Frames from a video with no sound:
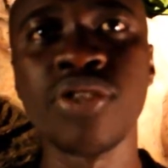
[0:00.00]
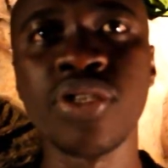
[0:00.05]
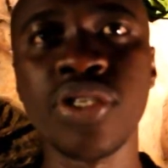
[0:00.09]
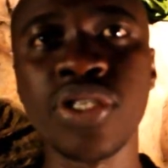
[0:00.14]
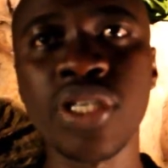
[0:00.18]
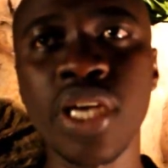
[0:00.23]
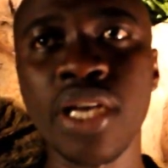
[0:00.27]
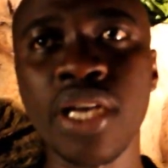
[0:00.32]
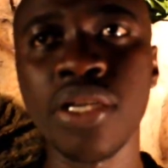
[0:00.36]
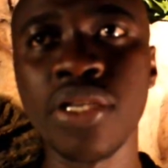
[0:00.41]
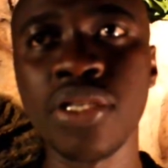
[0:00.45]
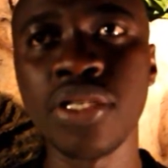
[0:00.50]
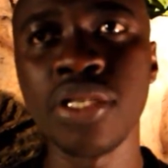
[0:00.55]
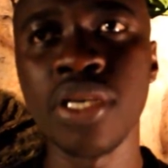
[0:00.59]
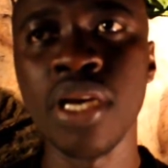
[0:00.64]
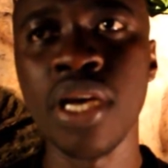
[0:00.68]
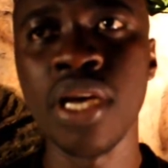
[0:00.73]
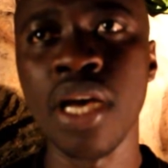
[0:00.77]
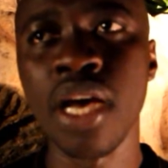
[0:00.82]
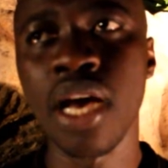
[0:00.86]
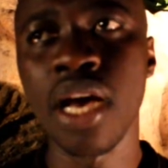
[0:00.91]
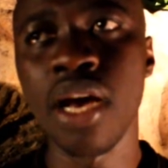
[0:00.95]
to change.
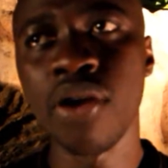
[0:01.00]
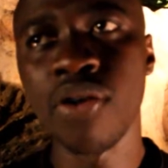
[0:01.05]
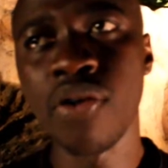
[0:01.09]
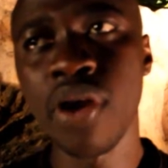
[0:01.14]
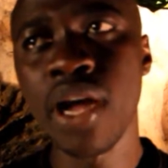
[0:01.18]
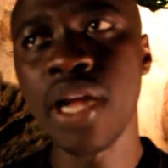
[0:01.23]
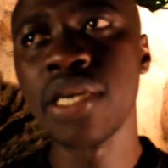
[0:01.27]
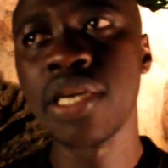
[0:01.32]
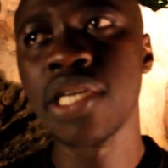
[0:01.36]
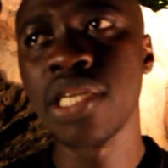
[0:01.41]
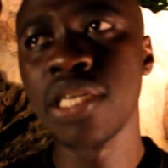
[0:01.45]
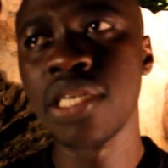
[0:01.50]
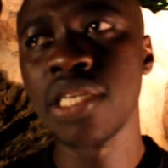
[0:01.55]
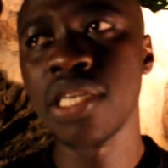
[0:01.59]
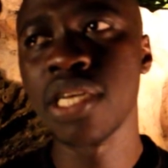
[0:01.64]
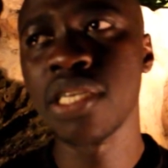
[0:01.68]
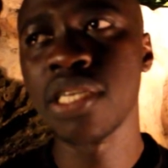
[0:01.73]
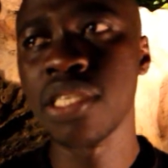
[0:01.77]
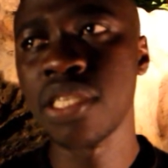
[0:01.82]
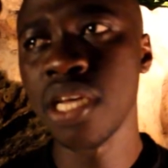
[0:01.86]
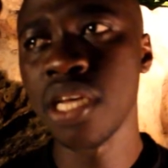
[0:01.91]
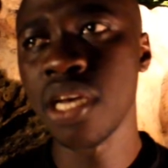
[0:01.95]
Granted,
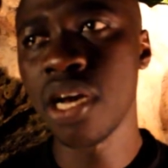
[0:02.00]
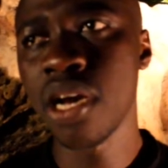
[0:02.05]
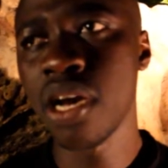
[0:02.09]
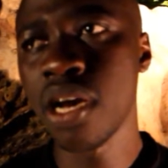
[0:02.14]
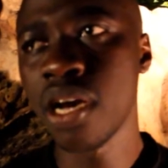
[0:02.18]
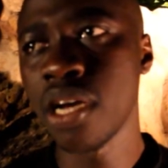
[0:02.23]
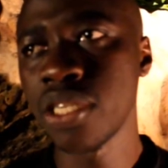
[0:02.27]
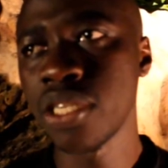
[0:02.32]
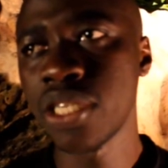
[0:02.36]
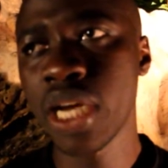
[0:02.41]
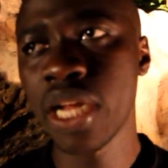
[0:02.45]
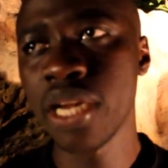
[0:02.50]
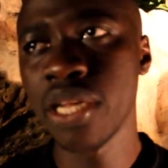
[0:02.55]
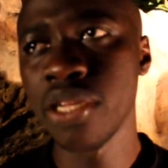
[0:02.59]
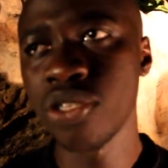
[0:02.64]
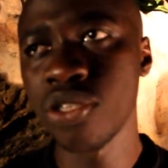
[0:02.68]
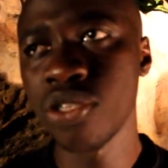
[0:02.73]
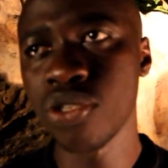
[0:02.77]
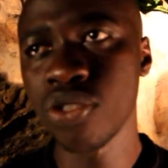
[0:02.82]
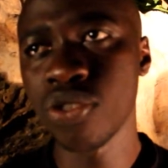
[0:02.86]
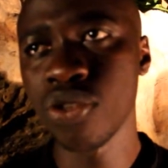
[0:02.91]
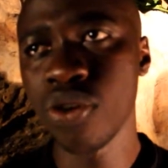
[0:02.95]
yes, there are
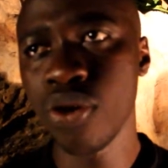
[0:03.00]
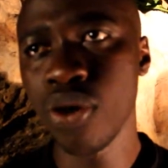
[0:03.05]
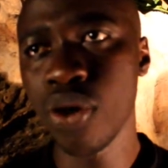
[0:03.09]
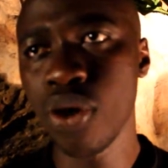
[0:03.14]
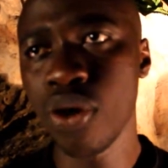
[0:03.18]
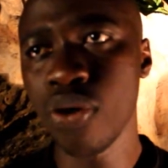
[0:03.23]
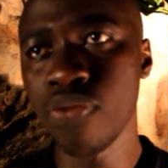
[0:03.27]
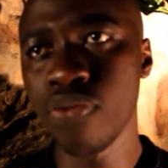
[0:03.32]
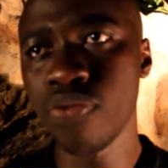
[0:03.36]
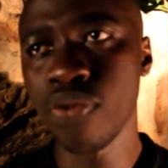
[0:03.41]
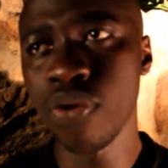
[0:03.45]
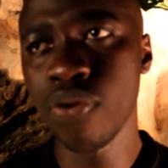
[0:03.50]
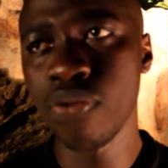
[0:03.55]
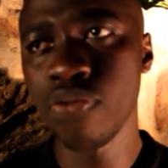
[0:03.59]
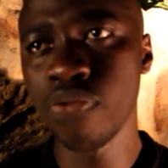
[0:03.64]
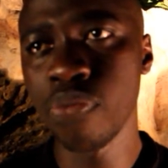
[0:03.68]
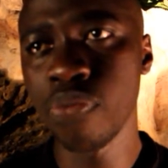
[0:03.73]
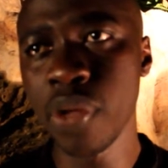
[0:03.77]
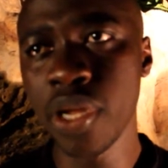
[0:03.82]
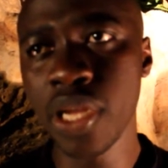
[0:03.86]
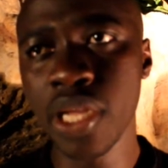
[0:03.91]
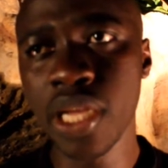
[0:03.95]
challenges
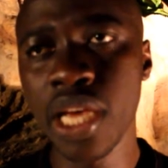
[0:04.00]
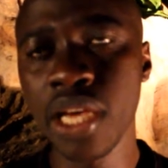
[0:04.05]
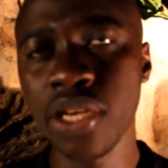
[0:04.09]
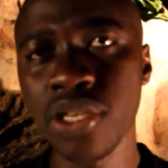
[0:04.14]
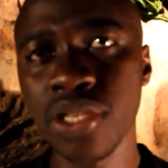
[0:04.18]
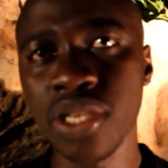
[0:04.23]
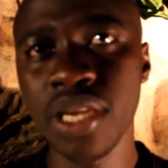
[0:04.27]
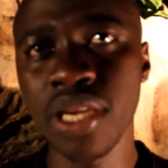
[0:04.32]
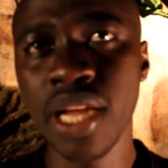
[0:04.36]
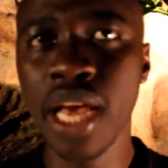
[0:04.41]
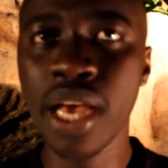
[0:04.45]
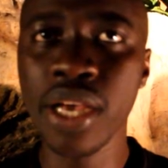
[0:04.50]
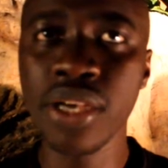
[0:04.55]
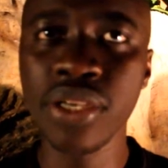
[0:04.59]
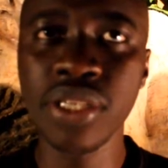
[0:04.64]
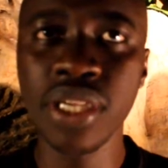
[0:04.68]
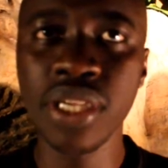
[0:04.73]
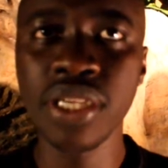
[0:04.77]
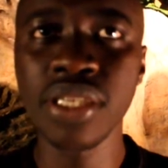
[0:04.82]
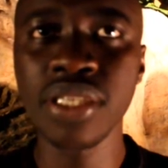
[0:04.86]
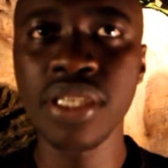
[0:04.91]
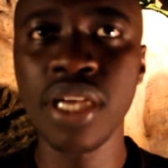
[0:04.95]
of medication,
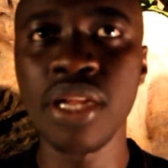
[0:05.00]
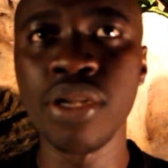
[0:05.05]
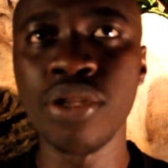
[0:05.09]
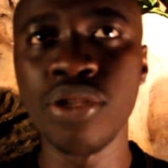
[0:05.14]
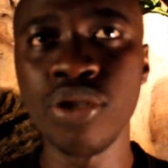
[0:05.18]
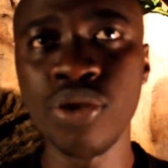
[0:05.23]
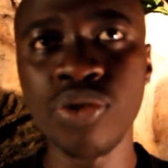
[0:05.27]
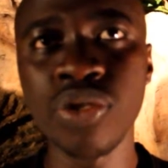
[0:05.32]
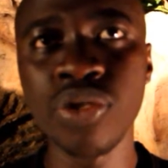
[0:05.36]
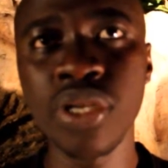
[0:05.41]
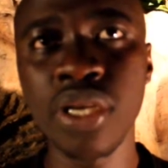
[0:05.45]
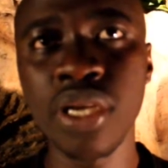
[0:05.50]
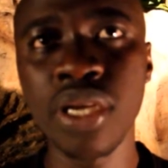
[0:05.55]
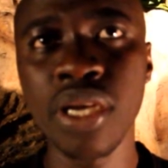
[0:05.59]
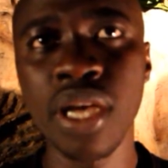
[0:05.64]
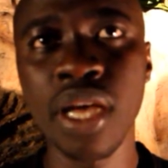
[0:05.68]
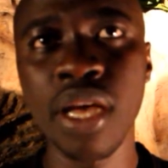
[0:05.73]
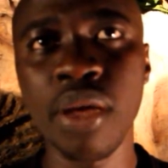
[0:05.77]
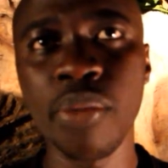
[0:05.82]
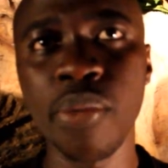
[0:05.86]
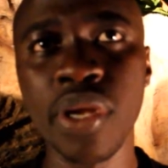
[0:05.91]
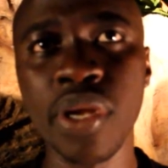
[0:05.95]
access and using
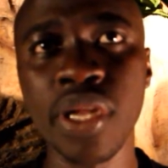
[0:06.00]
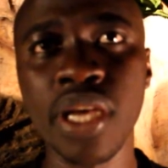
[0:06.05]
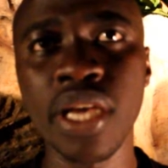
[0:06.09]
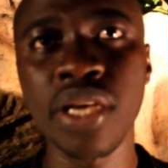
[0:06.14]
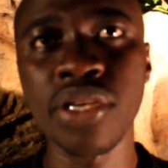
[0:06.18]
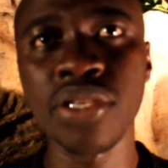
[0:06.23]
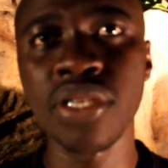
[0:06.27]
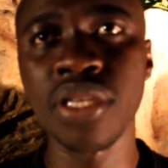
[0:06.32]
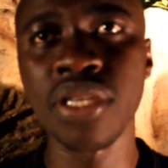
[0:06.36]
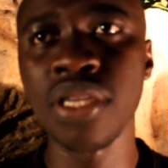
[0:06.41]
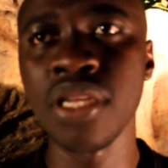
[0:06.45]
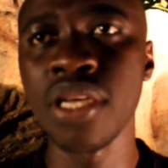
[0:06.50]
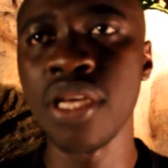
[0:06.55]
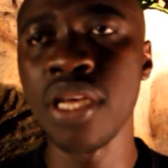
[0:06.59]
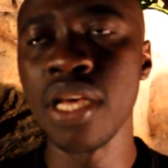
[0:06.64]
medication,